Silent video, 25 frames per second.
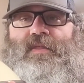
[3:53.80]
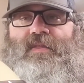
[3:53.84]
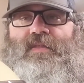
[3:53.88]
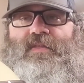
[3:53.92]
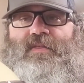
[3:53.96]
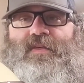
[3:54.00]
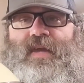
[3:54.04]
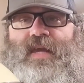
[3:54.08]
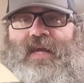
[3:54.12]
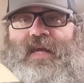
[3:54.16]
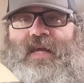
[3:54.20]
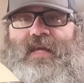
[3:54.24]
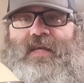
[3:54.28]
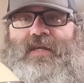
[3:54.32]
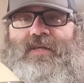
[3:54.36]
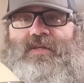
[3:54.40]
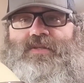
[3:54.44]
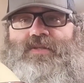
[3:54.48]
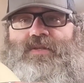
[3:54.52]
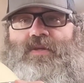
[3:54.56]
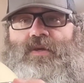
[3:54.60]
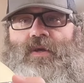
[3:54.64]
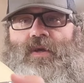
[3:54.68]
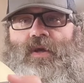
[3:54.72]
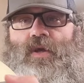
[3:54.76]

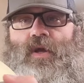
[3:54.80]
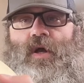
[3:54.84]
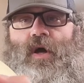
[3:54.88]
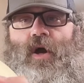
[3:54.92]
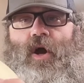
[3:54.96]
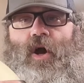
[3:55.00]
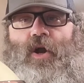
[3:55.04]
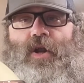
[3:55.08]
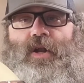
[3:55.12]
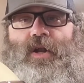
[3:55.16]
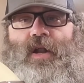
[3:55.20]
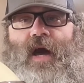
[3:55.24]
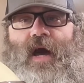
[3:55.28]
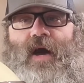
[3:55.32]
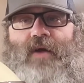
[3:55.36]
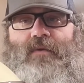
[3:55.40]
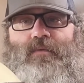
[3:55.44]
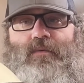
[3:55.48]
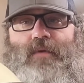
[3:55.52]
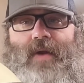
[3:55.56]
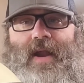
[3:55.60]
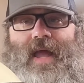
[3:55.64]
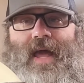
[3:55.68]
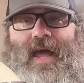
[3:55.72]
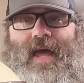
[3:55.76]
These are not
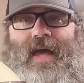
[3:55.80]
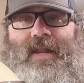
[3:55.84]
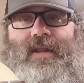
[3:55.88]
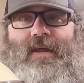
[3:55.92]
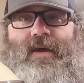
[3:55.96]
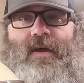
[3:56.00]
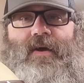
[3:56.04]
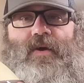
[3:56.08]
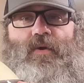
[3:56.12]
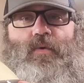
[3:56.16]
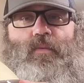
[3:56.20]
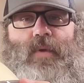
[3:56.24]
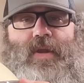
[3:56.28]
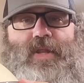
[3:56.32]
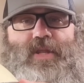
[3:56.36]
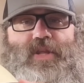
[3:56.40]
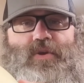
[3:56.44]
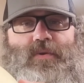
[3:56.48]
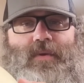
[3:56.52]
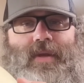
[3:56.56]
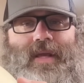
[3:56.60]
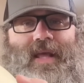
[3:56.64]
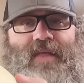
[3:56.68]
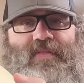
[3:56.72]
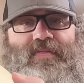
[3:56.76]
red when you
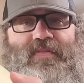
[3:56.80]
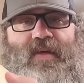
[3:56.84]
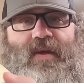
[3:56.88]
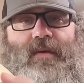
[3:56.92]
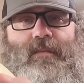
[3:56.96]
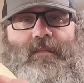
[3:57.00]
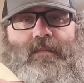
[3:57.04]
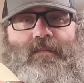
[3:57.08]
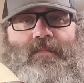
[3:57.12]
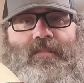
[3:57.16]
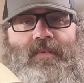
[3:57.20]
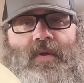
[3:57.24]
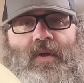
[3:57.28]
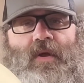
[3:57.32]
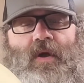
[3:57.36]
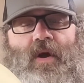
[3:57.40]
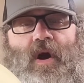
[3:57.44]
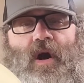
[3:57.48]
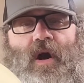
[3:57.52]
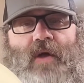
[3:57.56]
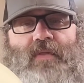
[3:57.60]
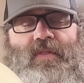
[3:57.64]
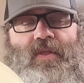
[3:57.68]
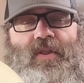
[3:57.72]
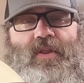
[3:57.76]
get them
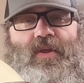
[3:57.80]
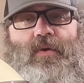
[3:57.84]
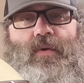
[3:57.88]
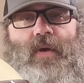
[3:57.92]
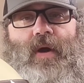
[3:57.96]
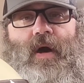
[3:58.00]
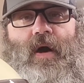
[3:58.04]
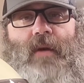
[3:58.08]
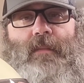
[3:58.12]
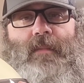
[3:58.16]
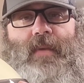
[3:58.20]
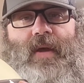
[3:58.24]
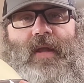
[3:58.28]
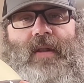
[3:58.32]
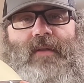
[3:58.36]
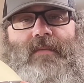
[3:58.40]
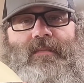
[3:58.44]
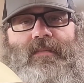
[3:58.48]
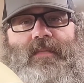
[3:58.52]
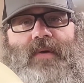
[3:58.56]
on the new helmet.